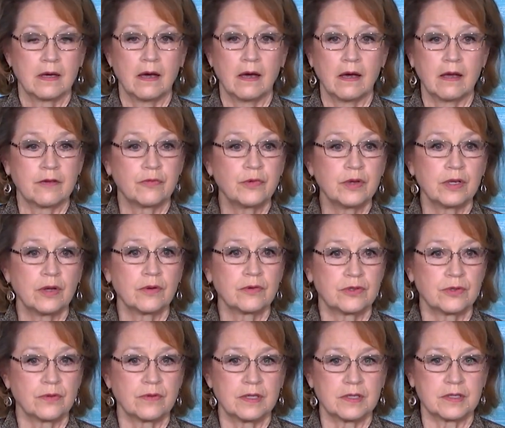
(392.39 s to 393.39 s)
uh, if we
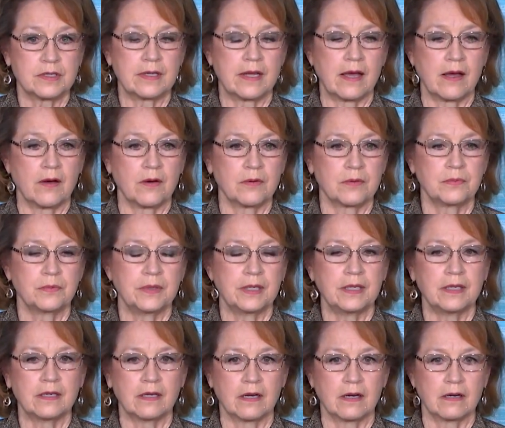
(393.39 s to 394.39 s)
don't do this now,
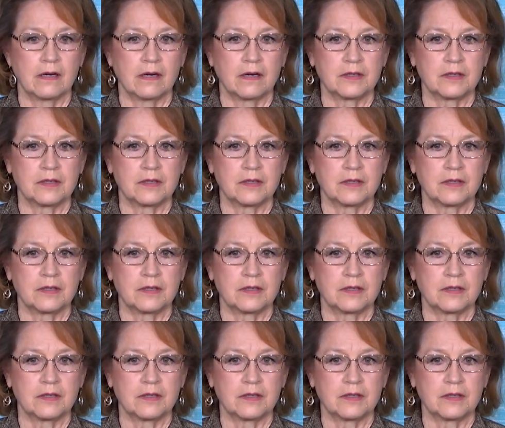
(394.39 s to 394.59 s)
we are,